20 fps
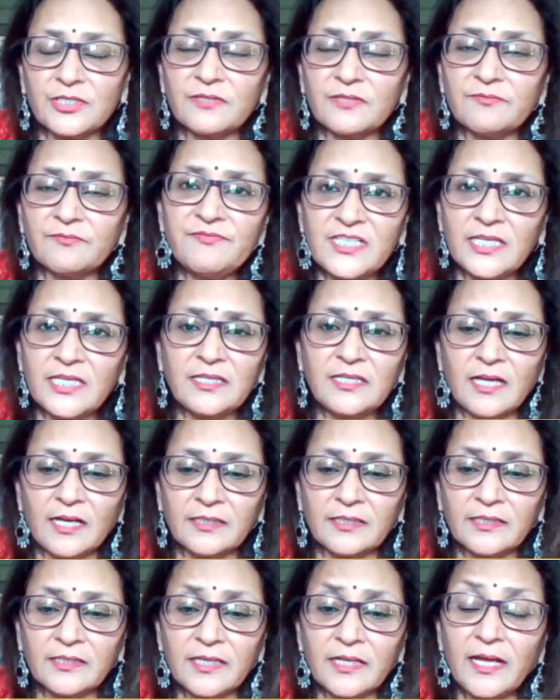We've seen that,
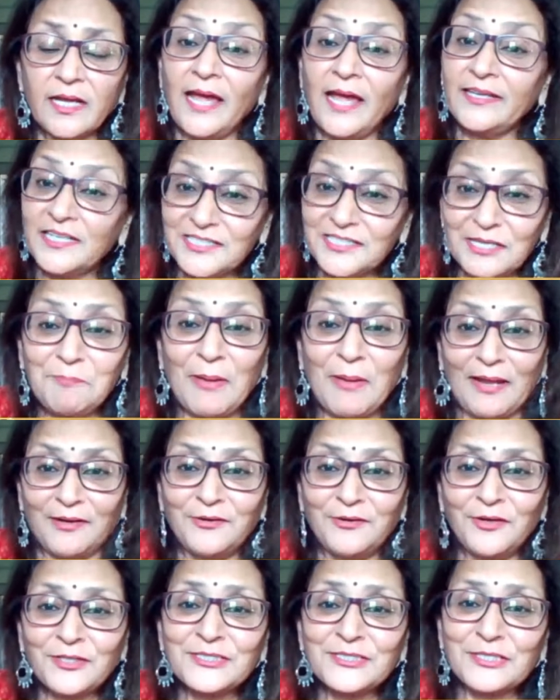and it's a
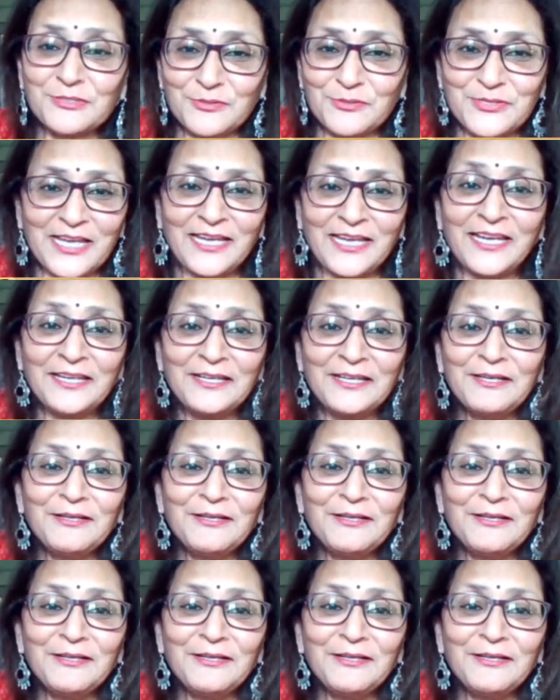paradox that today